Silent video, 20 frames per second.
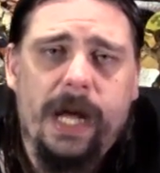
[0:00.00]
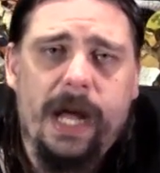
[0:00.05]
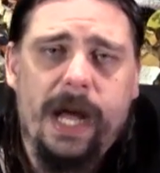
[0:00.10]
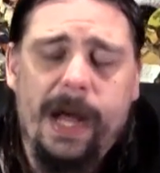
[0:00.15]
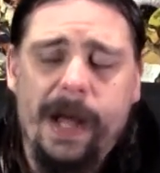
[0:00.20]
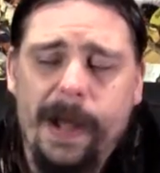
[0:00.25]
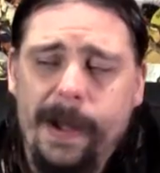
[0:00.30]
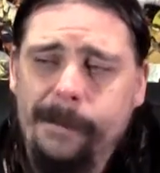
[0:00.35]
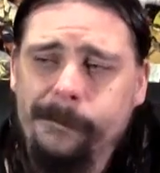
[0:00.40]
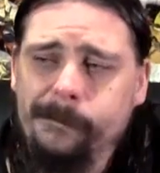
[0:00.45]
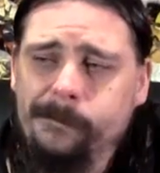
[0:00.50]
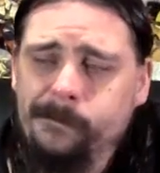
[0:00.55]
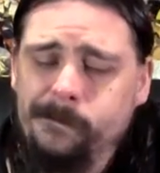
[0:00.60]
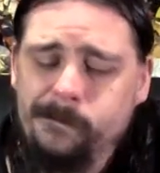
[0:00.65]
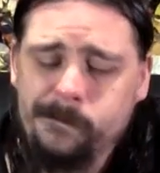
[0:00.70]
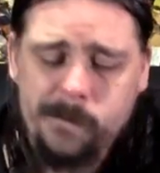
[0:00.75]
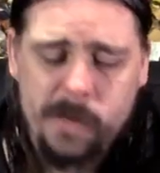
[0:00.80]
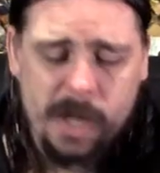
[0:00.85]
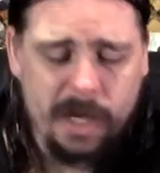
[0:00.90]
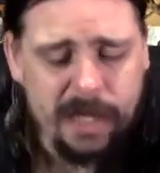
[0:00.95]
um
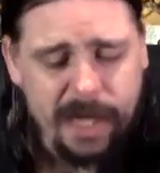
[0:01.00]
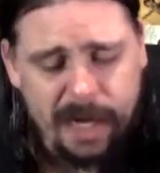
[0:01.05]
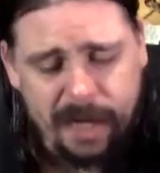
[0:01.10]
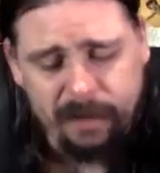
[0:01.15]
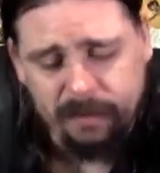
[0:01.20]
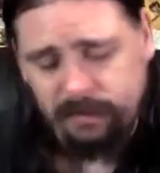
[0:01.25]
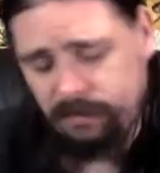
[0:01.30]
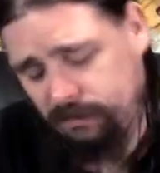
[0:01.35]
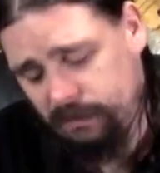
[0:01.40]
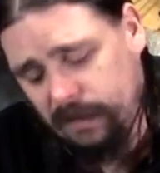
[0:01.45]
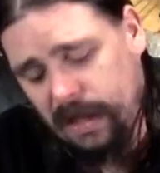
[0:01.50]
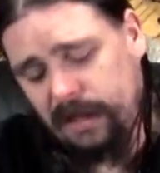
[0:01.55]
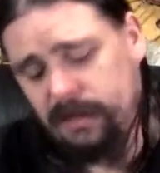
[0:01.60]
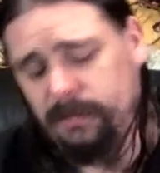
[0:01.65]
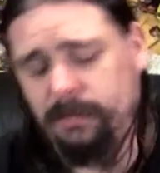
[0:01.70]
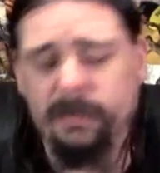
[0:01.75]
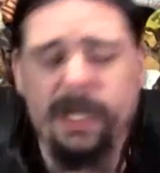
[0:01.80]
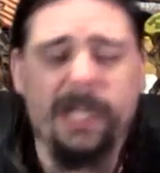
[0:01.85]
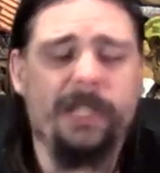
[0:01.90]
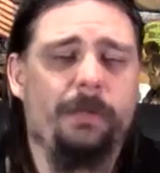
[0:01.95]
yeah, that's
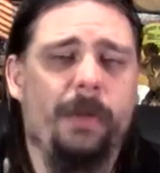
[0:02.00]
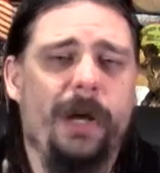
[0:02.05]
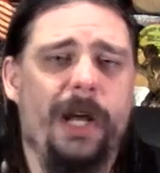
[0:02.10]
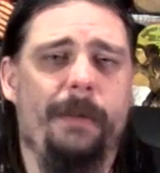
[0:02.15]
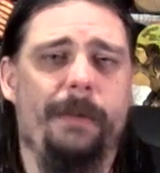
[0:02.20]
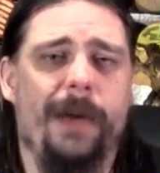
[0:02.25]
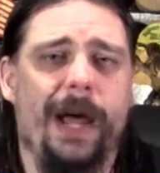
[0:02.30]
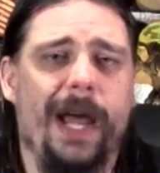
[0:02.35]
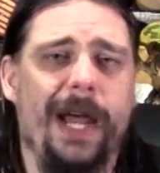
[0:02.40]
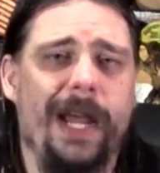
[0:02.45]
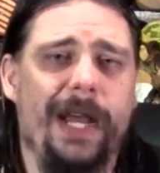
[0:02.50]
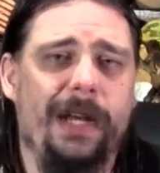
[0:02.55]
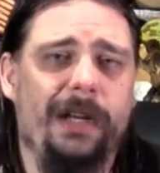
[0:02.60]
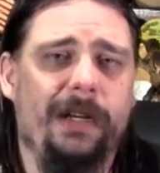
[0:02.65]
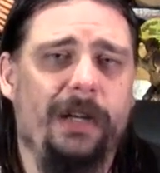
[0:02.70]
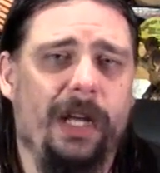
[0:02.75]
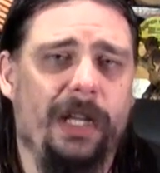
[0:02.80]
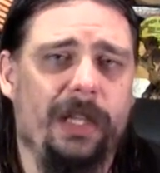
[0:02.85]
that's my number eight.